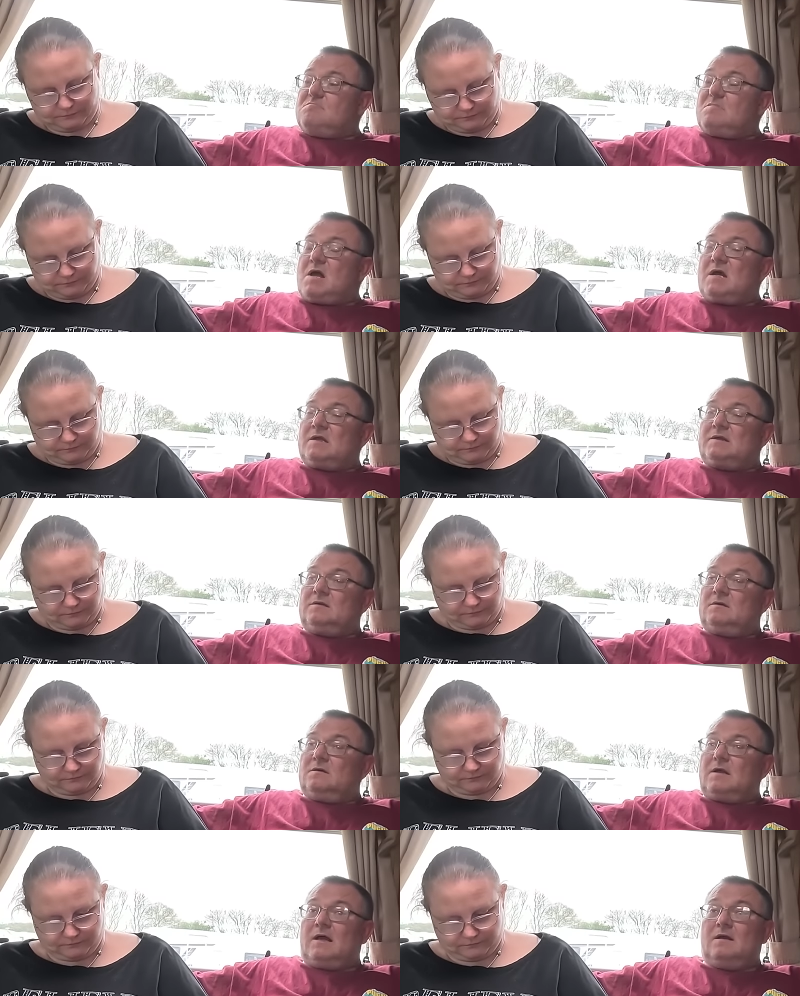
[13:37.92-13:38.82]
Speaker 1: I
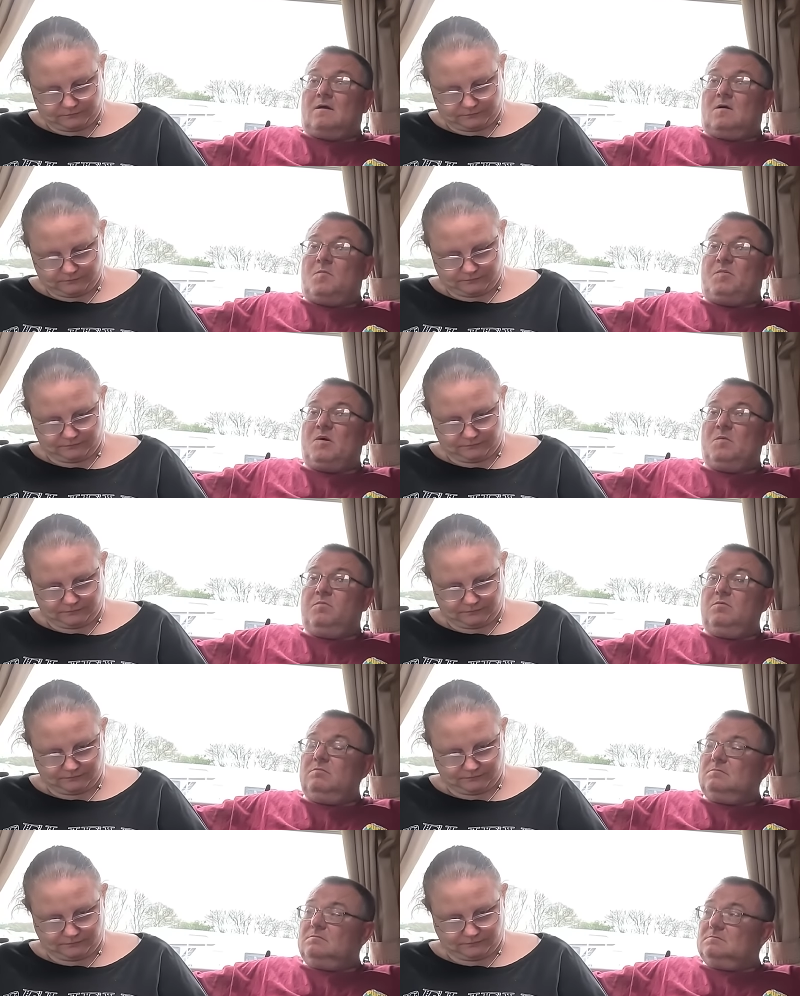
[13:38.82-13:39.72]
do. I ain't got a pub.
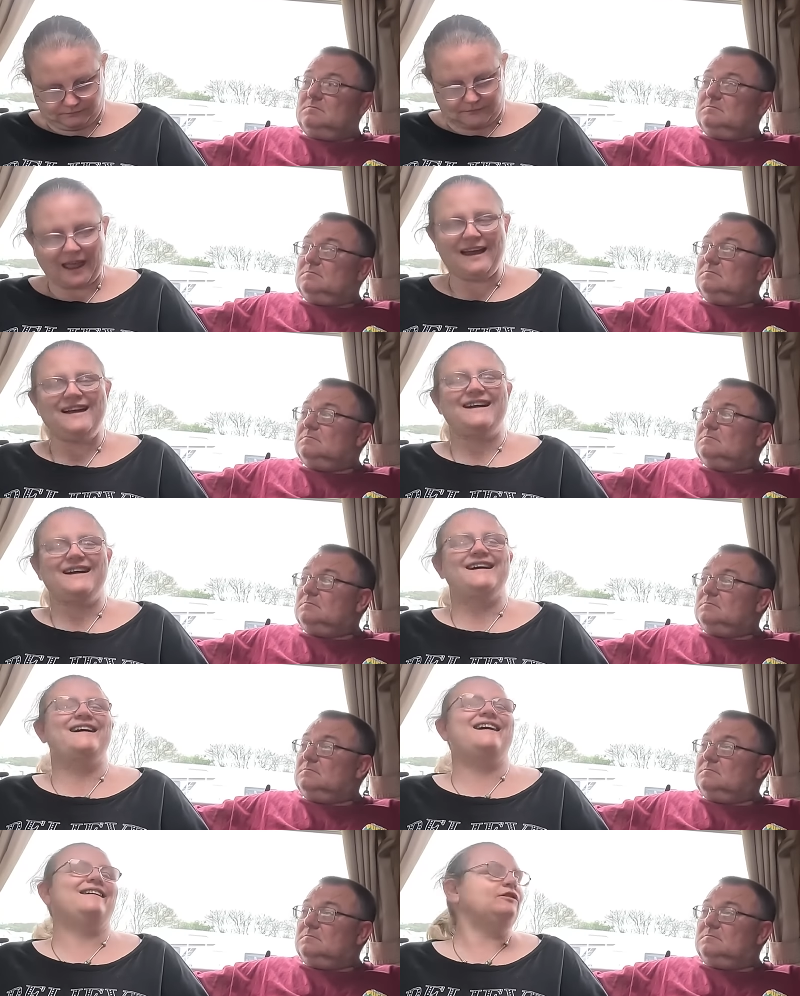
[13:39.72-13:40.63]

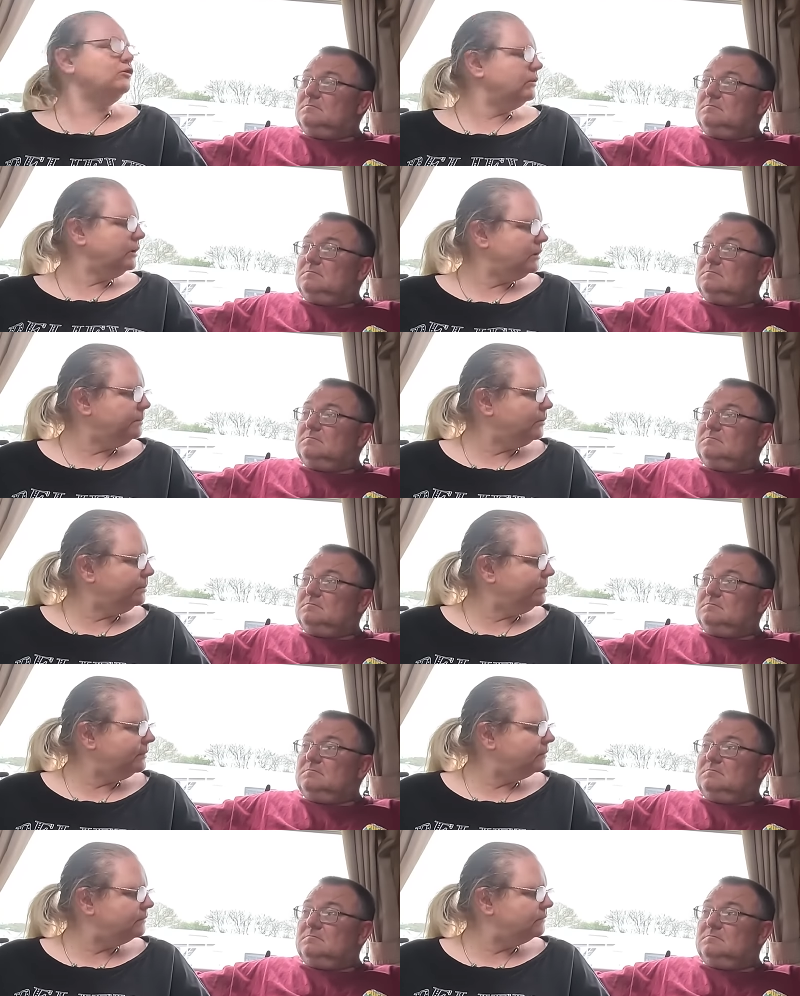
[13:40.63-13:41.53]
Don't need a pub.
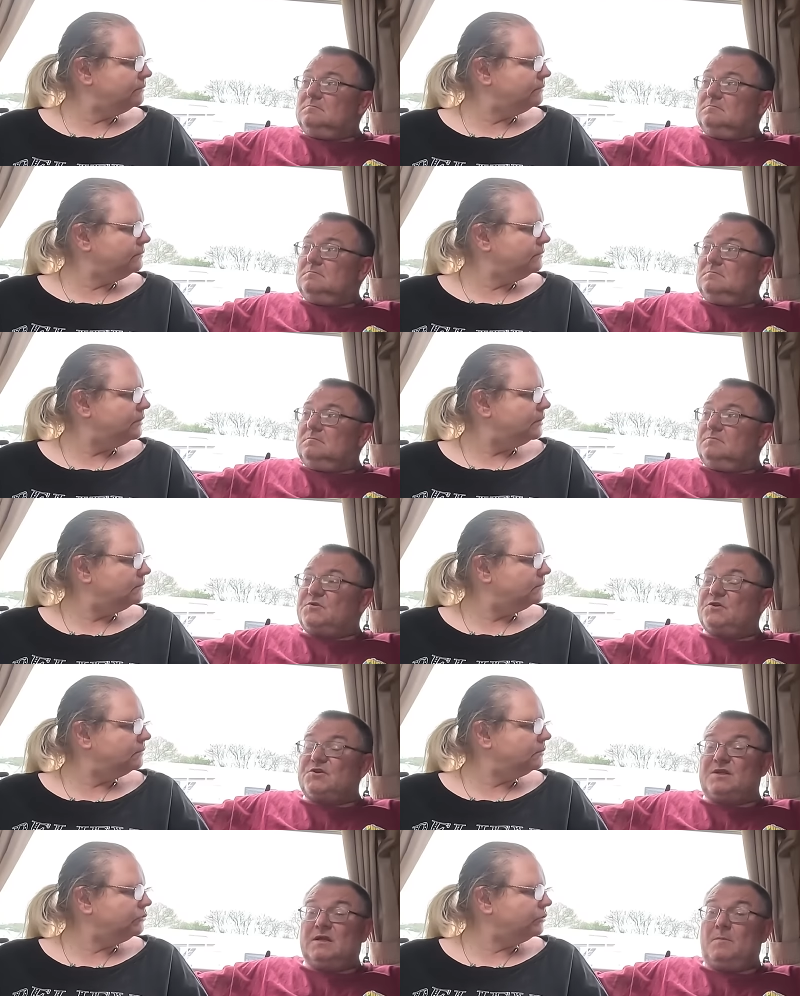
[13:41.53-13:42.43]

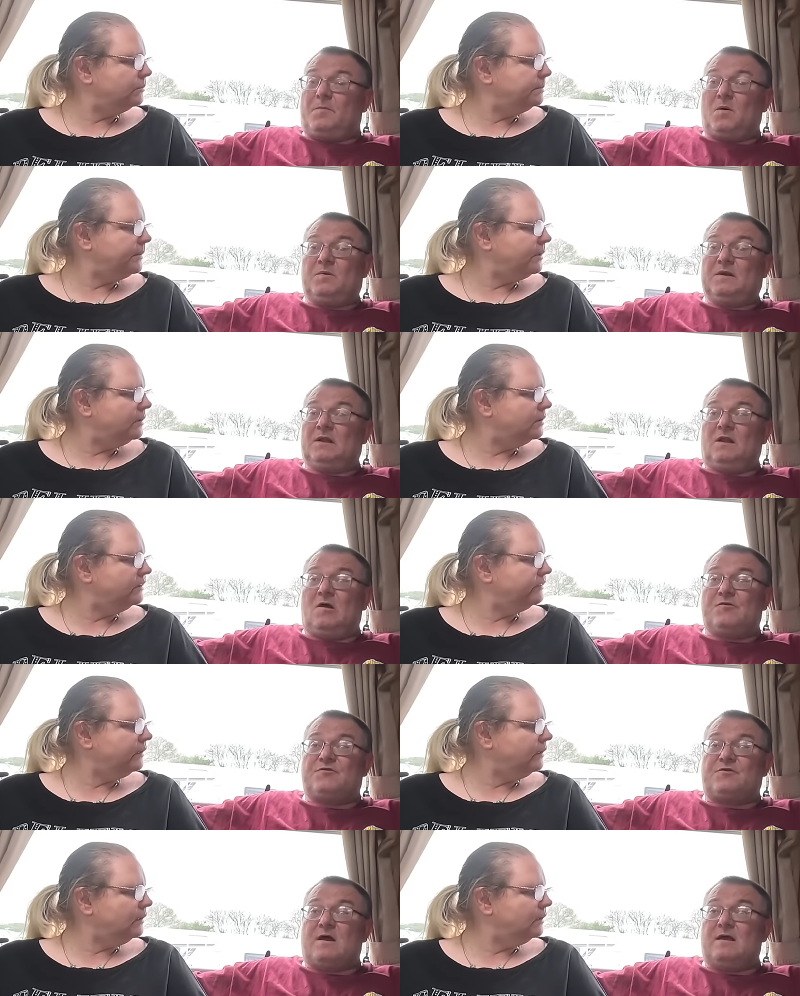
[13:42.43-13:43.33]
Just, need a pub and a
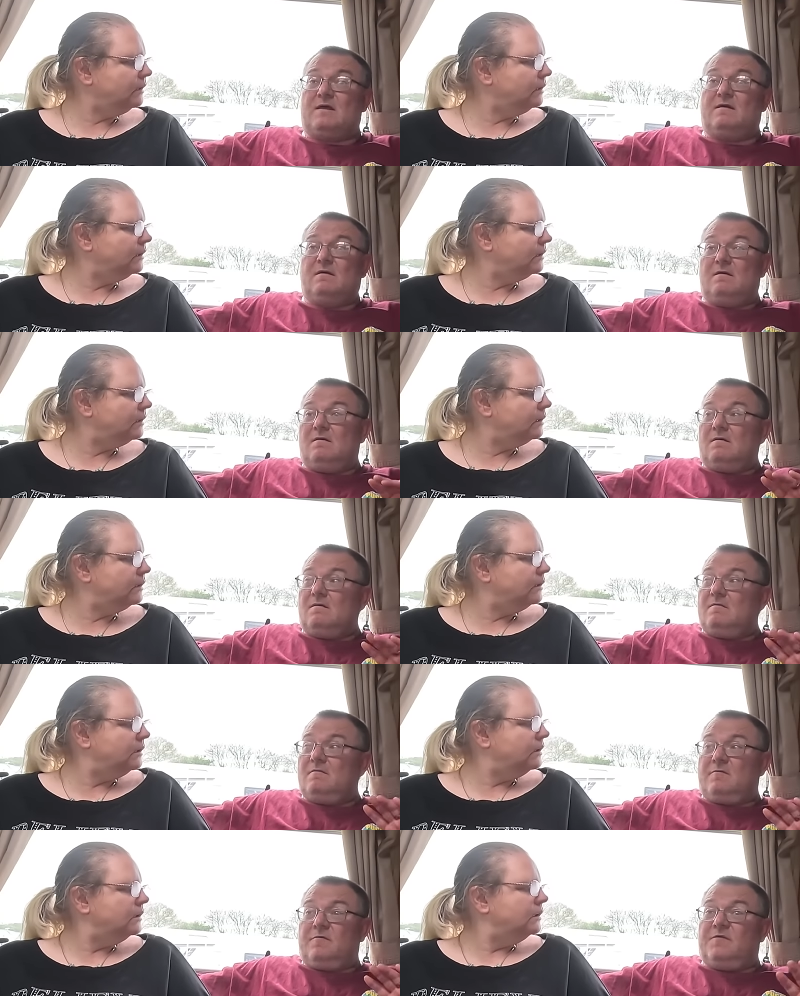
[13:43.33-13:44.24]
laundrette.
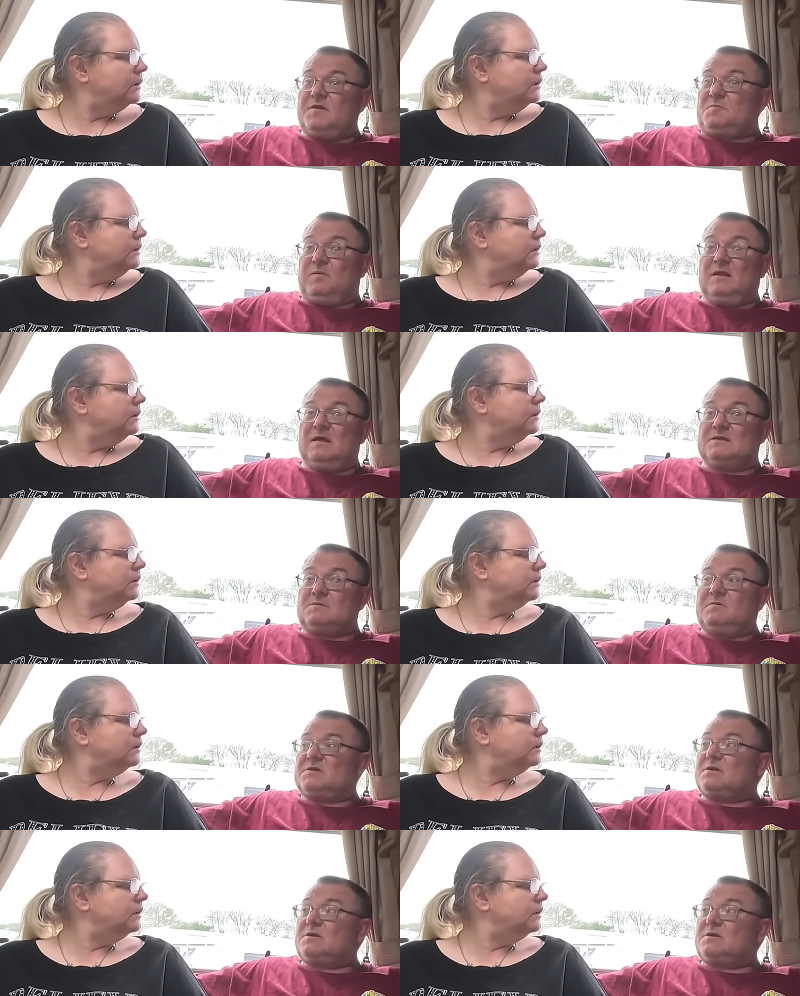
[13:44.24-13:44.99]
This place will be